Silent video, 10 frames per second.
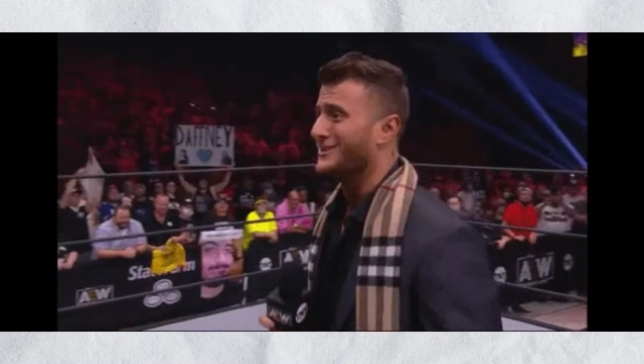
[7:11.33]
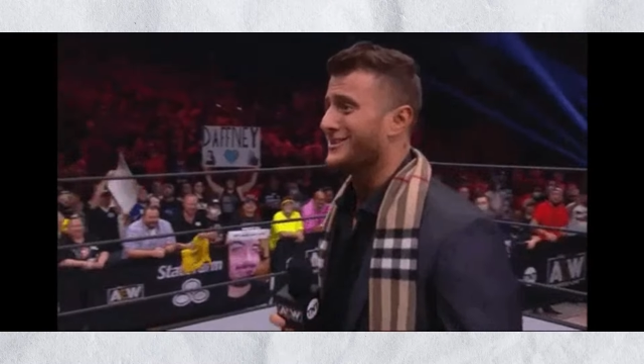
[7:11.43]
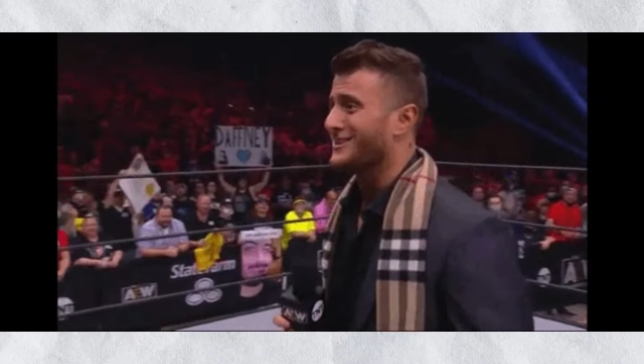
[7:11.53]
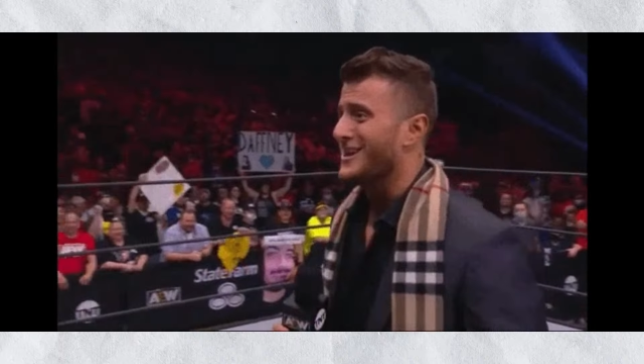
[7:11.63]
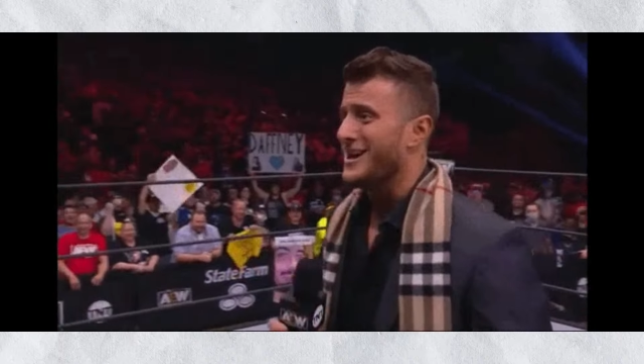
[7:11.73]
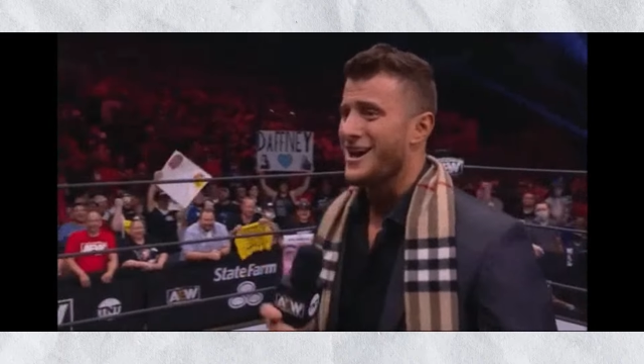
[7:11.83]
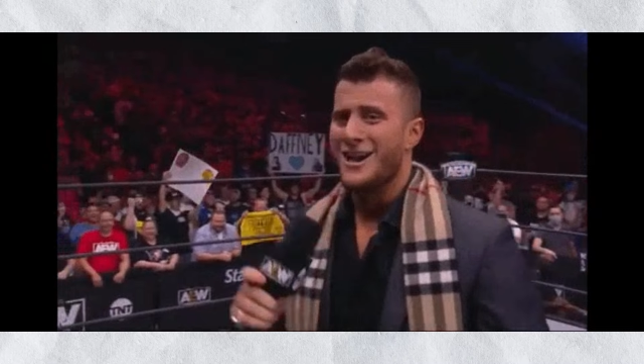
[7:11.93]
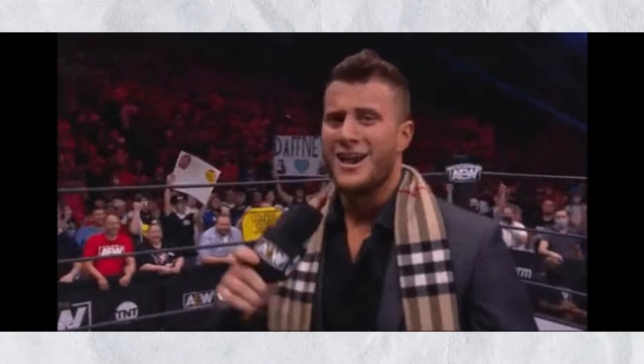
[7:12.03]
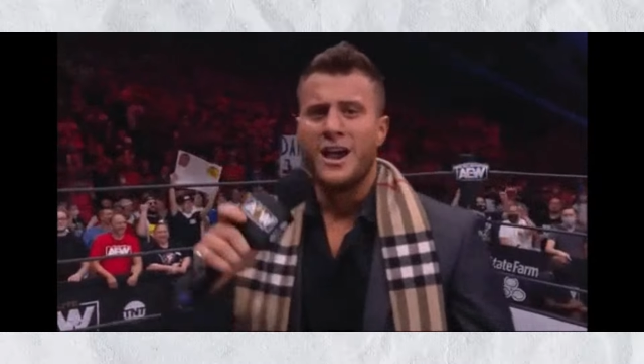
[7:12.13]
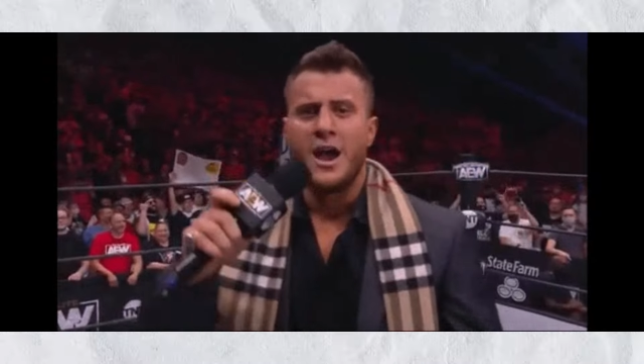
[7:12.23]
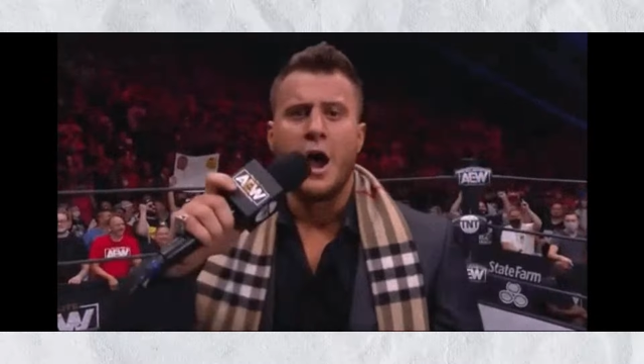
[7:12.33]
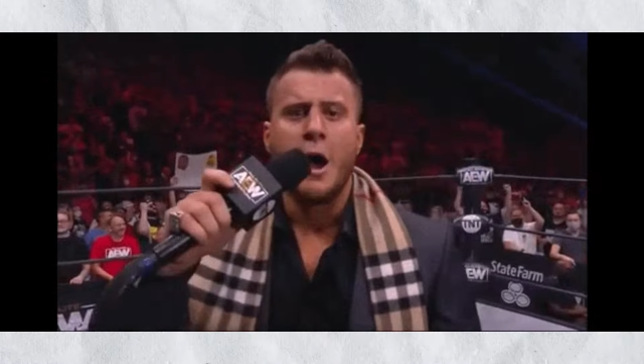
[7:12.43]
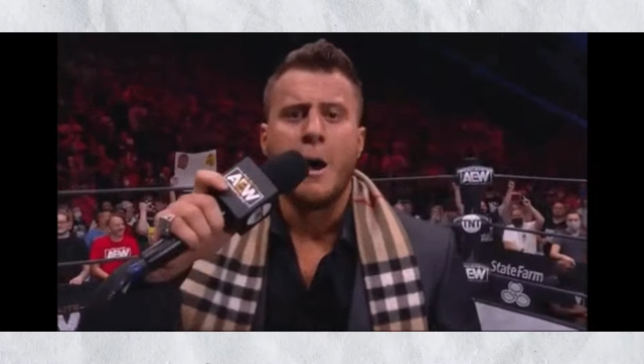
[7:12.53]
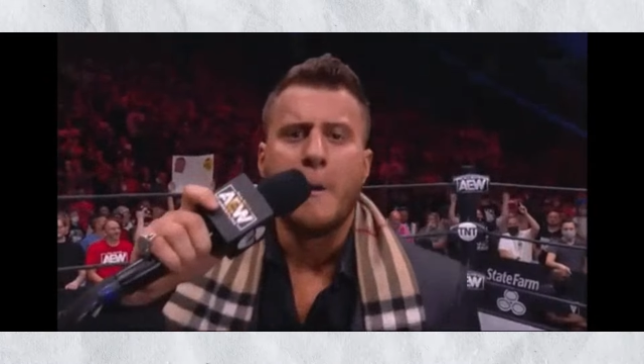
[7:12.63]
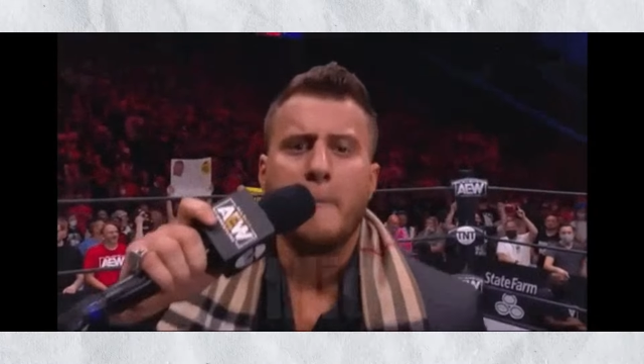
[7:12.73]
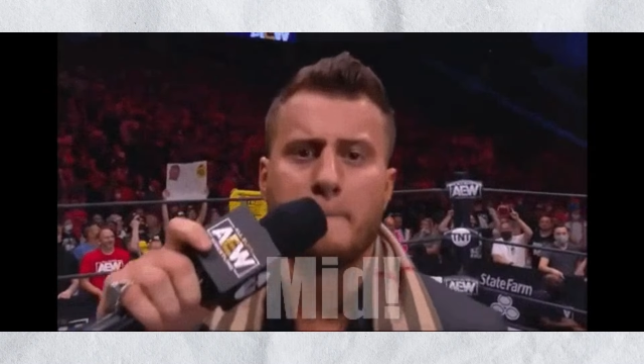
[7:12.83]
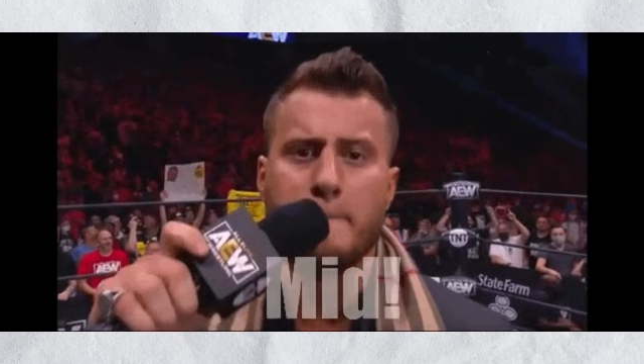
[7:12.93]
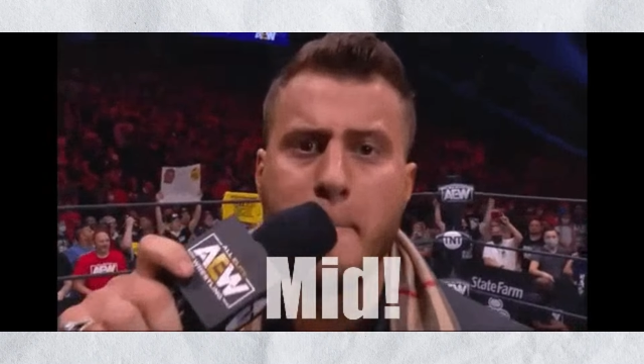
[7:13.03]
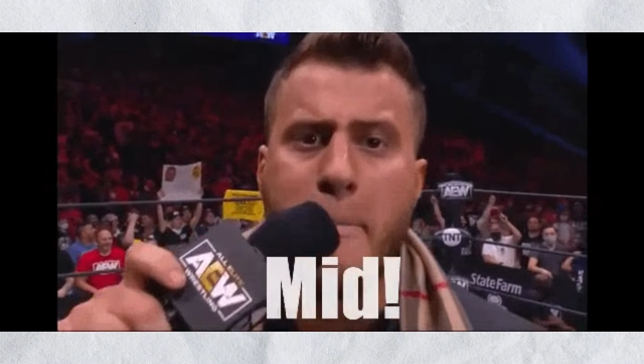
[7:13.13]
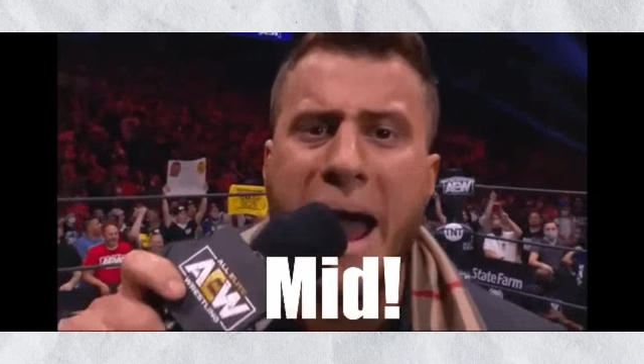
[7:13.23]
Klopp, the Liverpool I
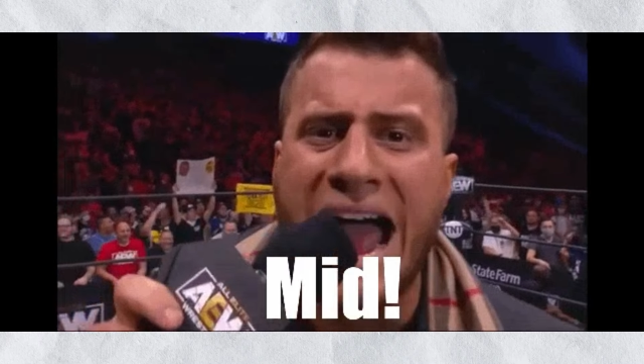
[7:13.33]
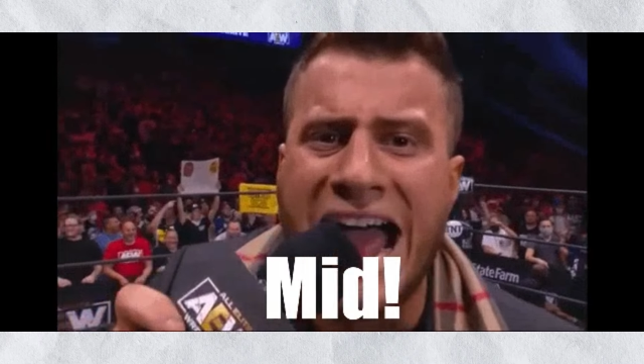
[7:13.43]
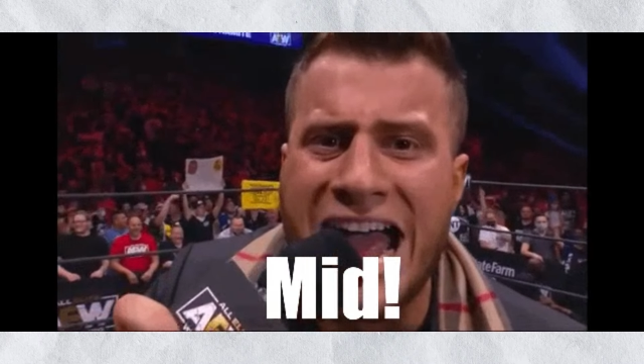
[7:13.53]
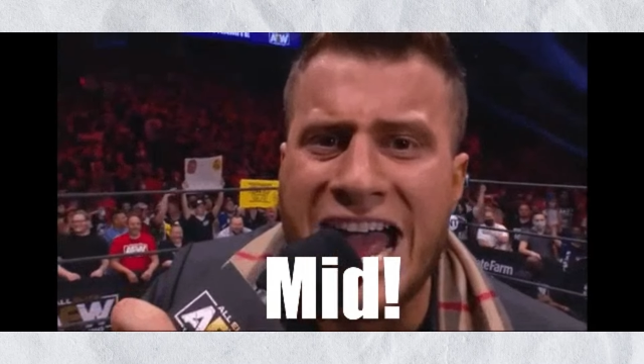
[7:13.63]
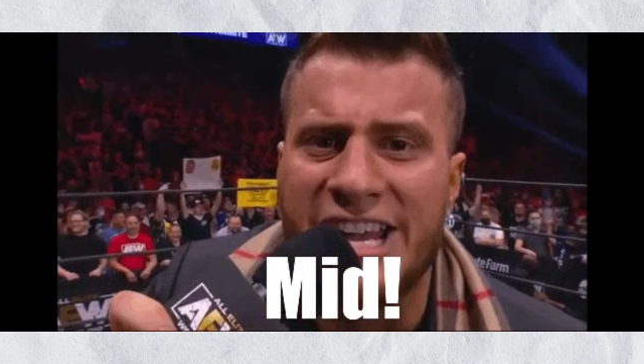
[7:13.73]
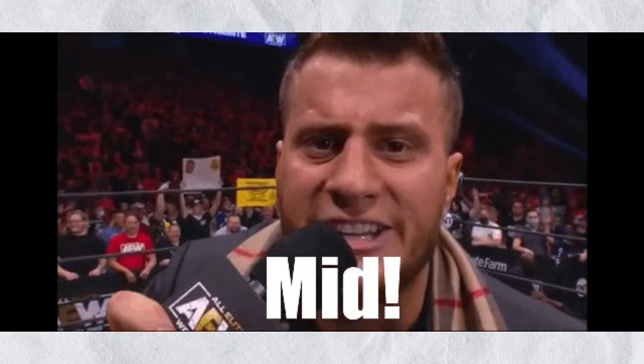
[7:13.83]
supported were mediocre.